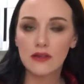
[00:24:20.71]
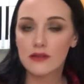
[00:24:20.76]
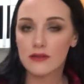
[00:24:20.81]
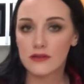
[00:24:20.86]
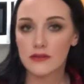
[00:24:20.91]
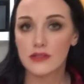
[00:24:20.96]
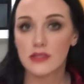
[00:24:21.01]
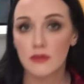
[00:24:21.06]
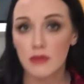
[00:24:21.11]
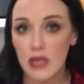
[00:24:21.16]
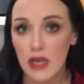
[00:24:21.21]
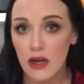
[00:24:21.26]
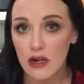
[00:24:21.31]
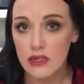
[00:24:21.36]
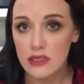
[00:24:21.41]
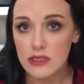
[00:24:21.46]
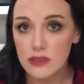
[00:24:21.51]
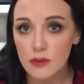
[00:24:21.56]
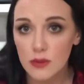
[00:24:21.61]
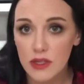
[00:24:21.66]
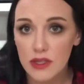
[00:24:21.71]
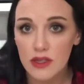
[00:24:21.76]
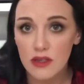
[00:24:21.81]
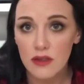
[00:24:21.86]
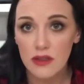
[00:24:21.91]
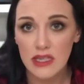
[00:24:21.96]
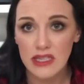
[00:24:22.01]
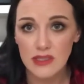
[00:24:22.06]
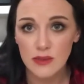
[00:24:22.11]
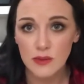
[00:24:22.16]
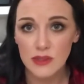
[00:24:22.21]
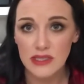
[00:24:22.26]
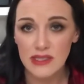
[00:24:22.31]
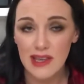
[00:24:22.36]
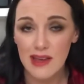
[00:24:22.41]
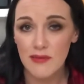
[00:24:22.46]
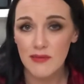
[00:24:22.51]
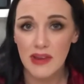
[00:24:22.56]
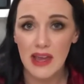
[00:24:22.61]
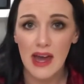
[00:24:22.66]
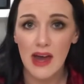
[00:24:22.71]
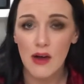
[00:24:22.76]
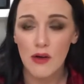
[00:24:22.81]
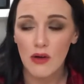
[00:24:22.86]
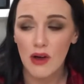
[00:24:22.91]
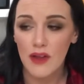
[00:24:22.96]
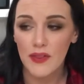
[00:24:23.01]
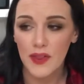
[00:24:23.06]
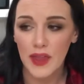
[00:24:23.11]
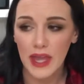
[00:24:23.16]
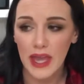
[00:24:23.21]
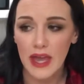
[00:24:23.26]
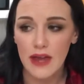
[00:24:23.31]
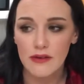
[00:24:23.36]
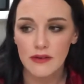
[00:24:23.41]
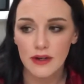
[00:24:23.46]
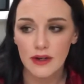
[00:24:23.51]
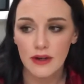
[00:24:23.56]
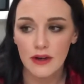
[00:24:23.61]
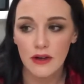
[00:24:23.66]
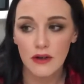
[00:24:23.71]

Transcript: To be honest with you, this was left out on the counter